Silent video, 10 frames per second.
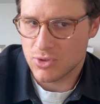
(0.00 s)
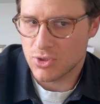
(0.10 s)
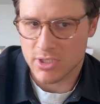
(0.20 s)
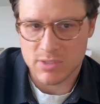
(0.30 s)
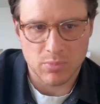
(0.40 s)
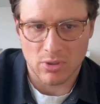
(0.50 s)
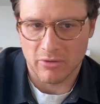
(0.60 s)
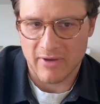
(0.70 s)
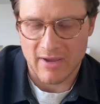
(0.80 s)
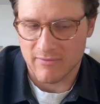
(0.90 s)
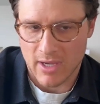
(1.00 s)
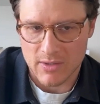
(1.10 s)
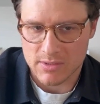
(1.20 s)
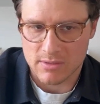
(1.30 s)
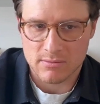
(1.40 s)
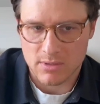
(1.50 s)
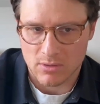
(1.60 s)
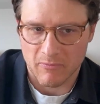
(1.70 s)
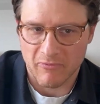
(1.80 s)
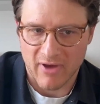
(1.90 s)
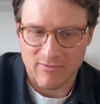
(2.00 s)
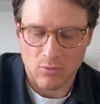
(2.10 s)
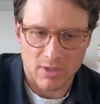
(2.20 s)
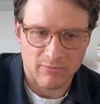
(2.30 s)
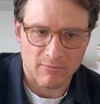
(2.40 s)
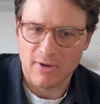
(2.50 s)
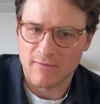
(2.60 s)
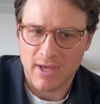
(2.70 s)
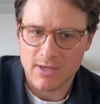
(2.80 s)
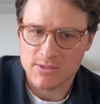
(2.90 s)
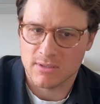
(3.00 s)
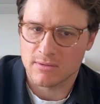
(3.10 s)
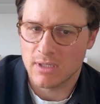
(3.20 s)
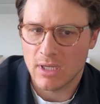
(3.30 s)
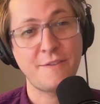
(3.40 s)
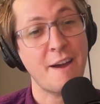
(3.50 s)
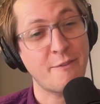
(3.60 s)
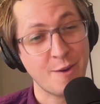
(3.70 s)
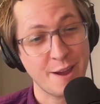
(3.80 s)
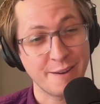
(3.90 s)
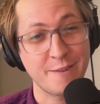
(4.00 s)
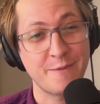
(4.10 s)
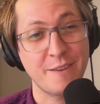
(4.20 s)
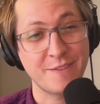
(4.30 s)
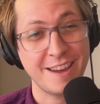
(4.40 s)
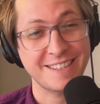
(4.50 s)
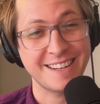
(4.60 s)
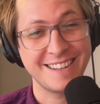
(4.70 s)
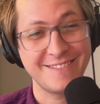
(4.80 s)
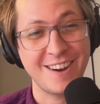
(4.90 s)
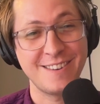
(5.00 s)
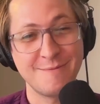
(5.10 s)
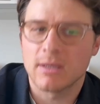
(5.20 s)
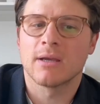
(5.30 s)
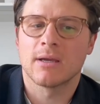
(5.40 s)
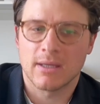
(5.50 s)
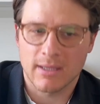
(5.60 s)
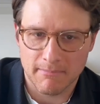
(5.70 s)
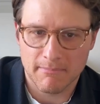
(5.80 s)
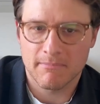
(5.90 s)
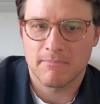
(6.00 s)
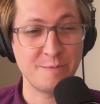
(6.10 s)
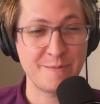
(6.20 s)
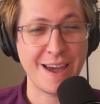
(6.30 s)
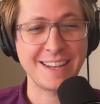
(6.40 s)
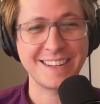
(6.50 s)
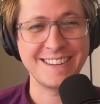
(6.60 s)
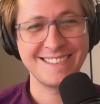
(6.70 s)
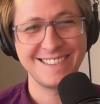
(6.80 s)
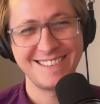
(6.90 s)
just below 5,000. So I'm five away from 5,000. 5 away from 5,000. Wow. By the time this comes out, you'll be past it.